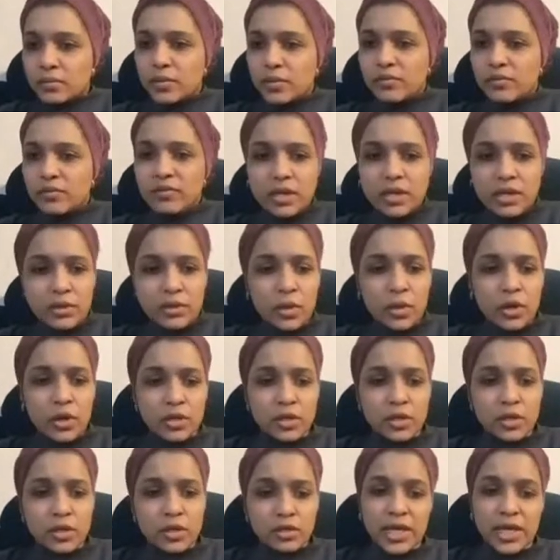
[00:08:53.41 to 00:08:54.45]
we really
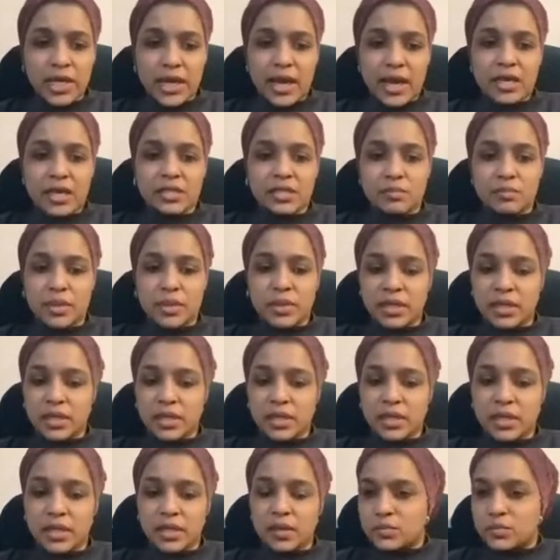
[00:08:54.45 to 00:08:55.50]
weren't looking at and picking
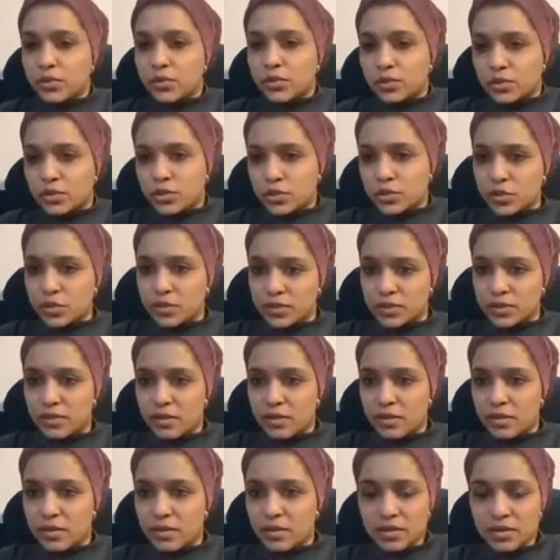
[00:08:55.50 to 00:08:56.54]
up smaller tumors at
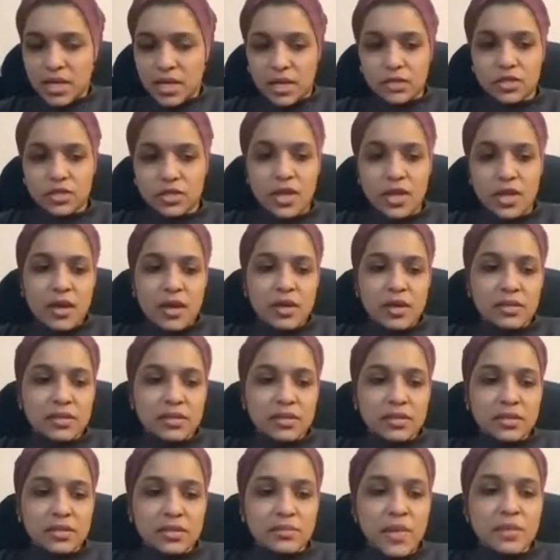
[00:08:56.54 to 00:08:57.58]
that stage. And
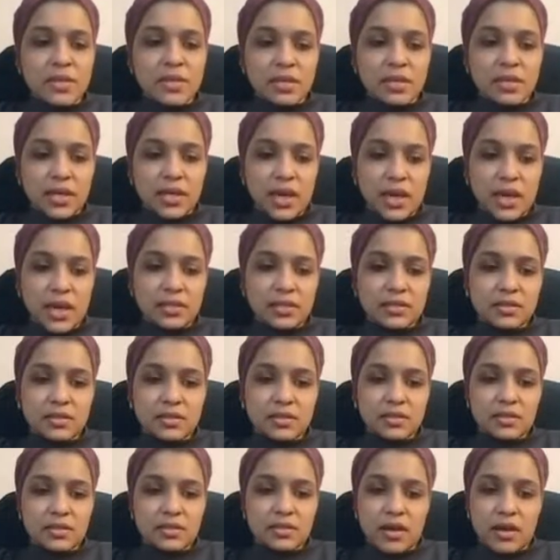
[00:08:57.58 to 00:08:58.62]
this may be the case
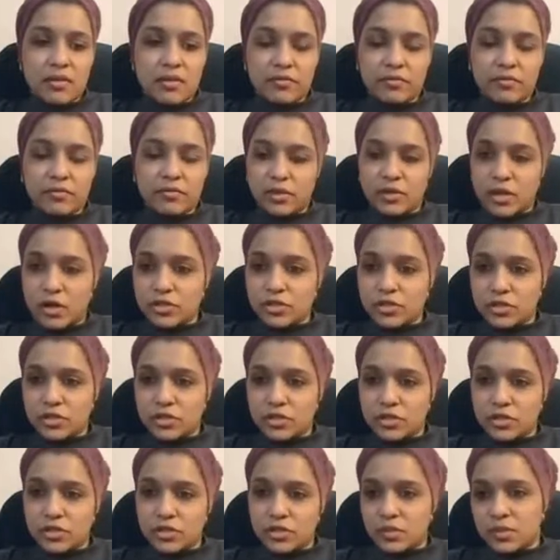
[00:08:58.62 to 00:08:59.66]
for larger
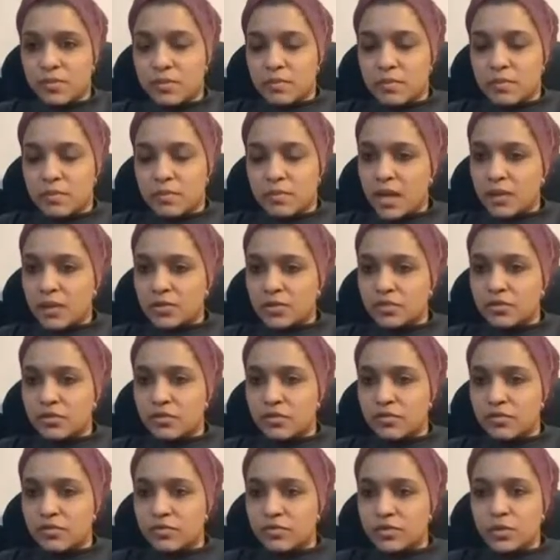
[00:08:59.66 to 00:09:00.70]
tumors, but perhaps
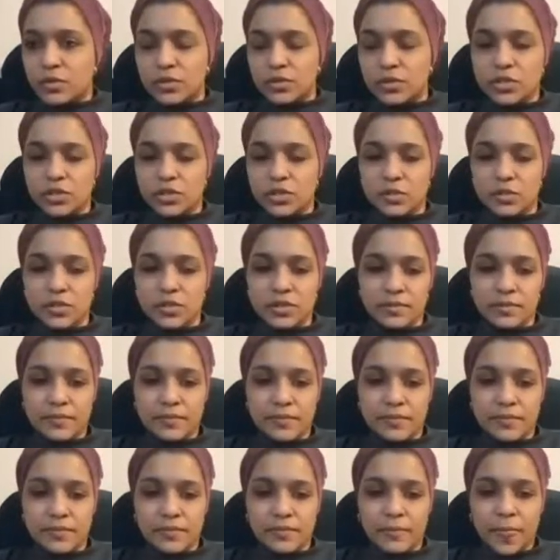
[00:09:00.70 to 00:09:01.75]
not for smaller tumors.
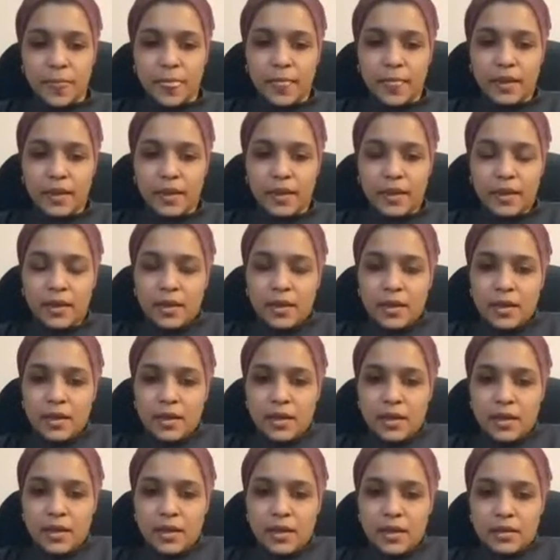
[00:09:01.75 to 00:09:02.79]

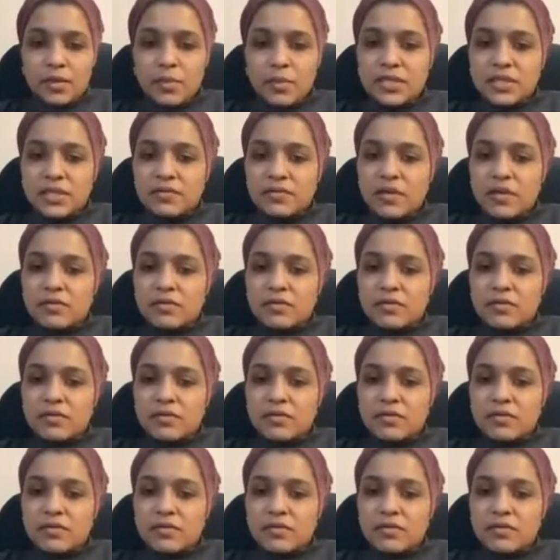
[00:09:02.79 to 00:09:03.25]
The other piece of